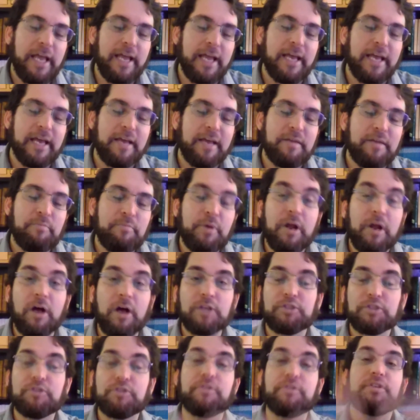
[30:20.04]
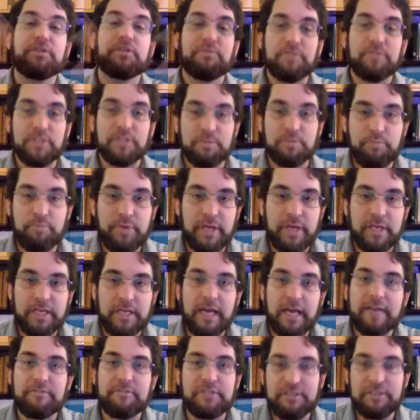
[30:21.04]
but also this big
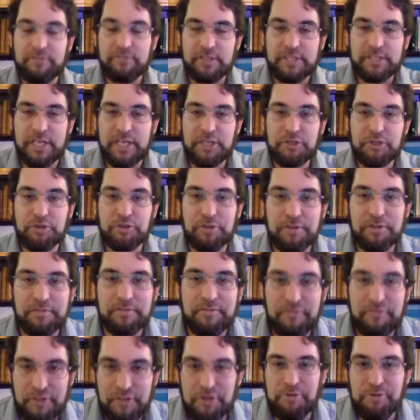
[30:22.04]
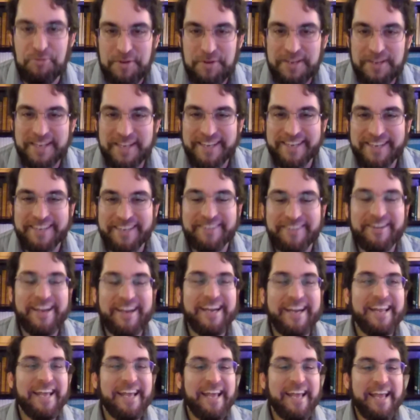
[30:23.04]
kind of civilizational view,
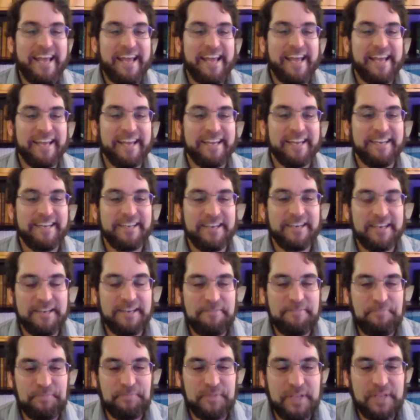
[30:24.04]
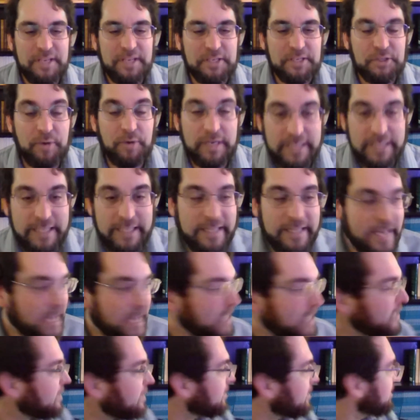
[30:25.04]
right? And so I did
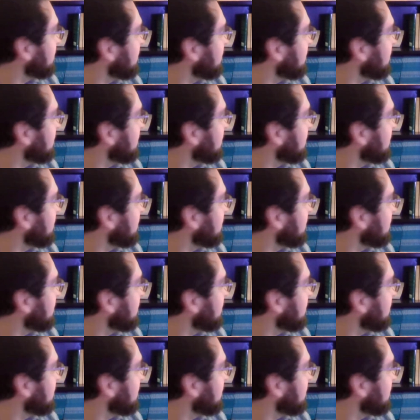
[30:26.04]
that